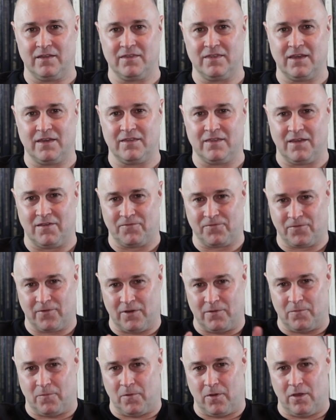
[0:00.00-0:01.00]
that
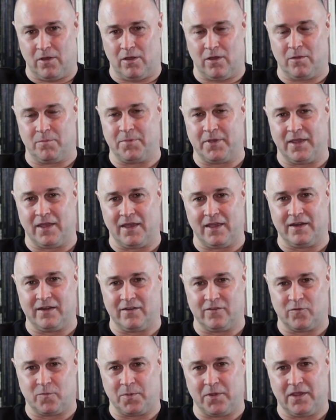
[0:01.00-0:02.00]
front wall behind
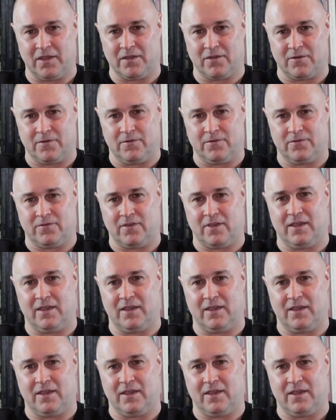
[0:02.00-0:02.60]
the speakers,